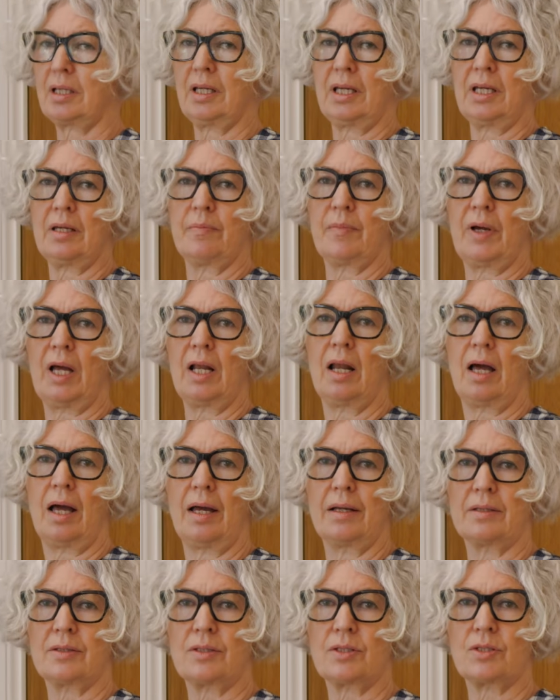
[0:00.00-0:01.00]
keep my
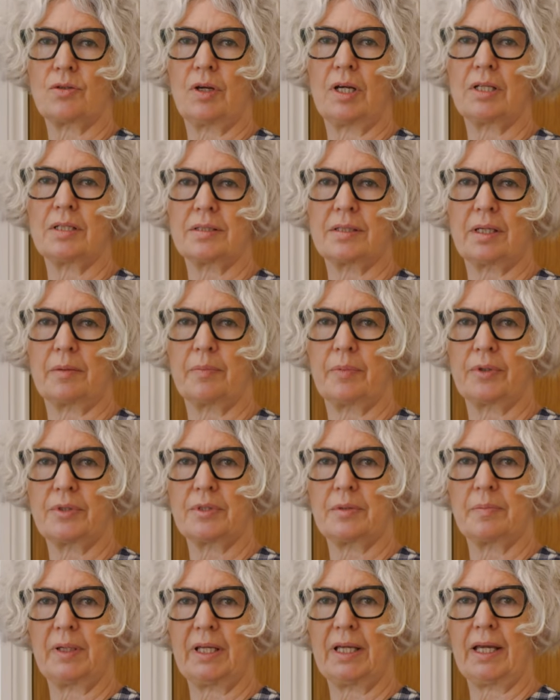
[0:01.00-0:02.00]
line as straight as I
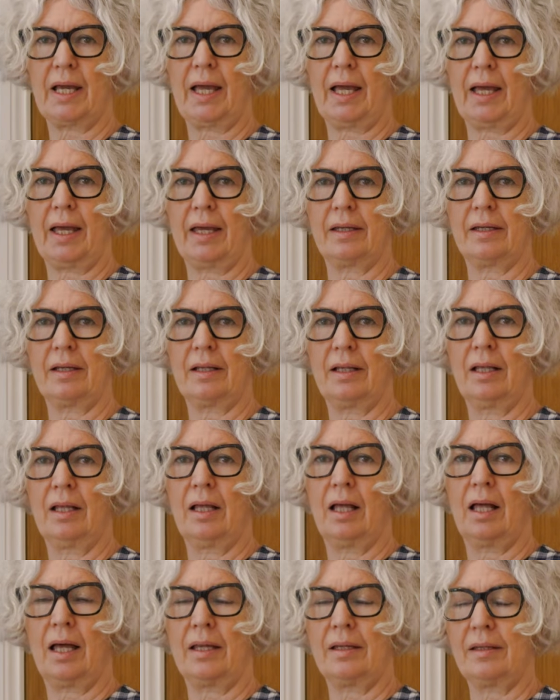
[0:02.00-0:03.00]
possibly can,
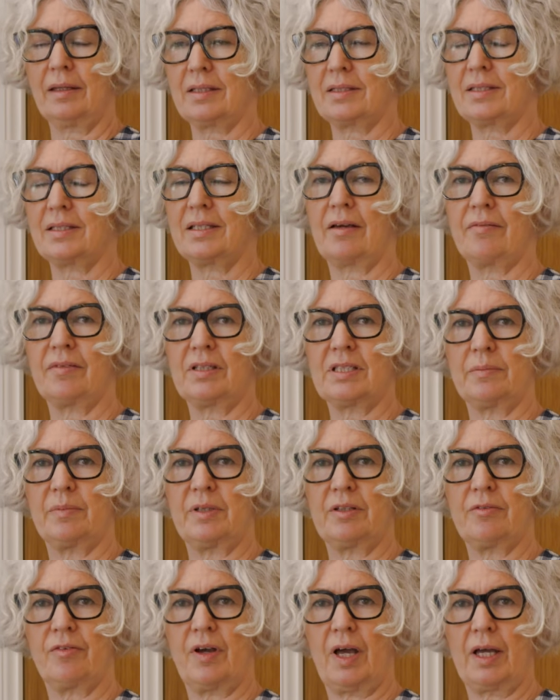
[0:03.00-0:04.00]
and this
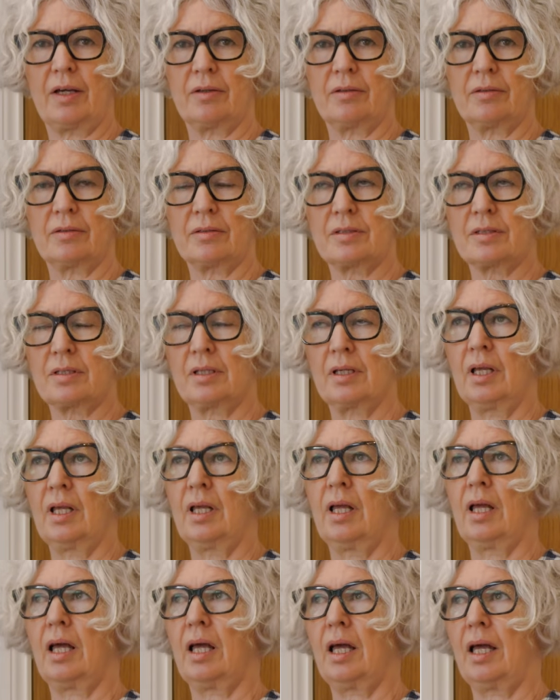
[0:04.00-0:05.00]
inevitably fails.
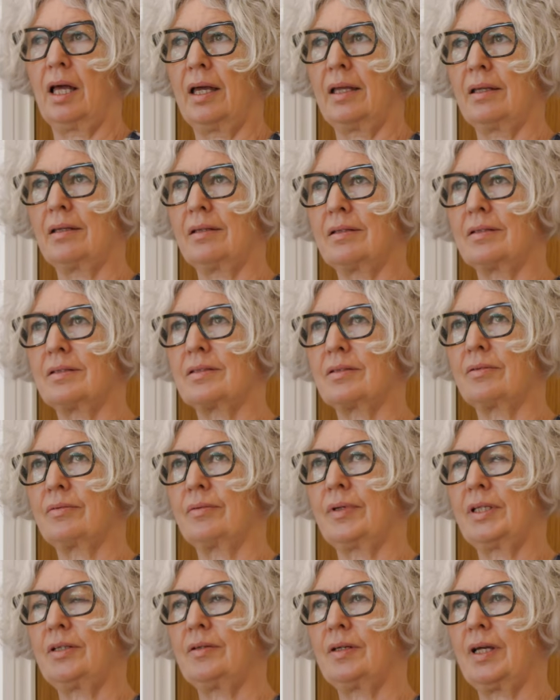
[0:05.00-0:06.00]
And
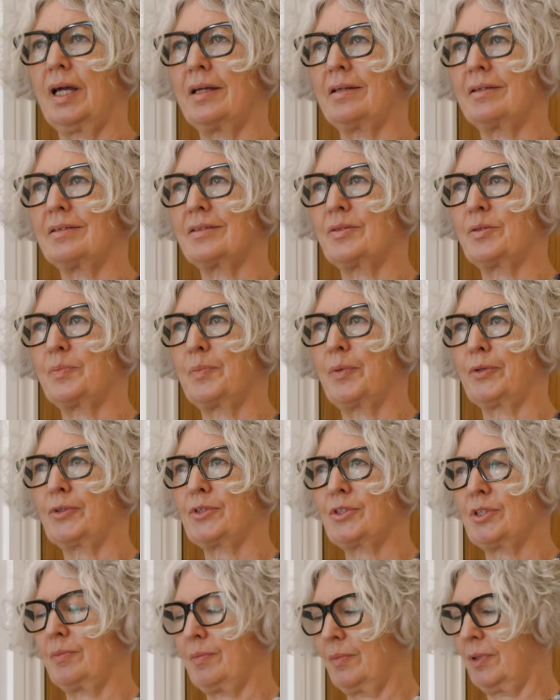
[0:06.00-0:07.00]
when you get to the
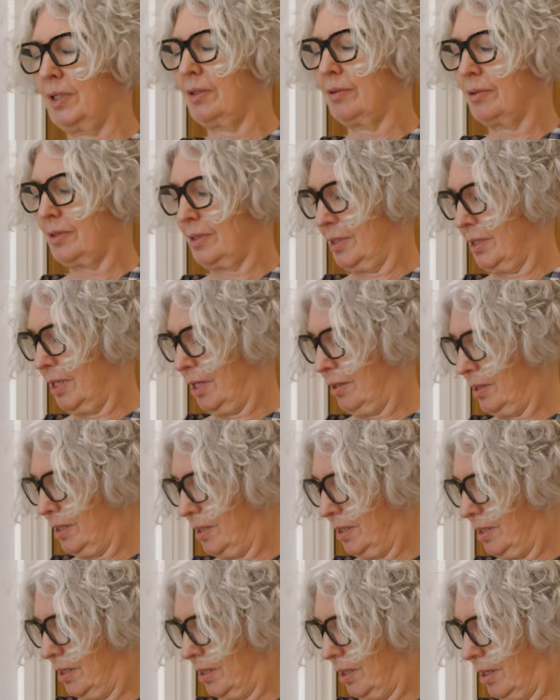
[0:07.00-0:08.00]
bottom, you'll
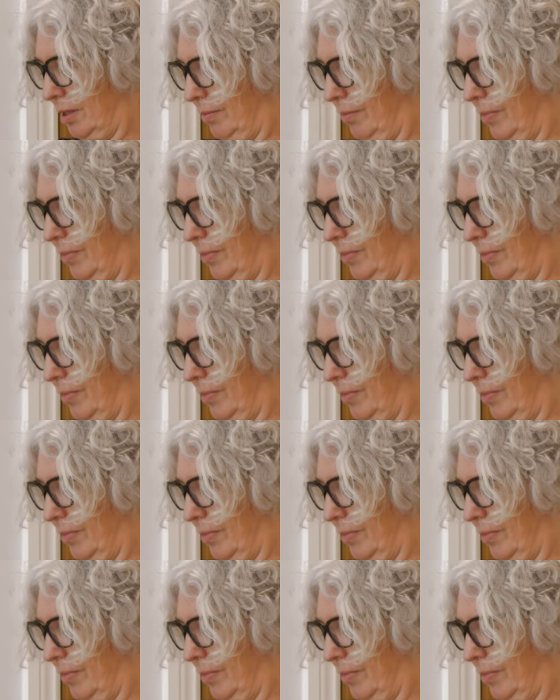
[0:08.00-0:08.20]
notice that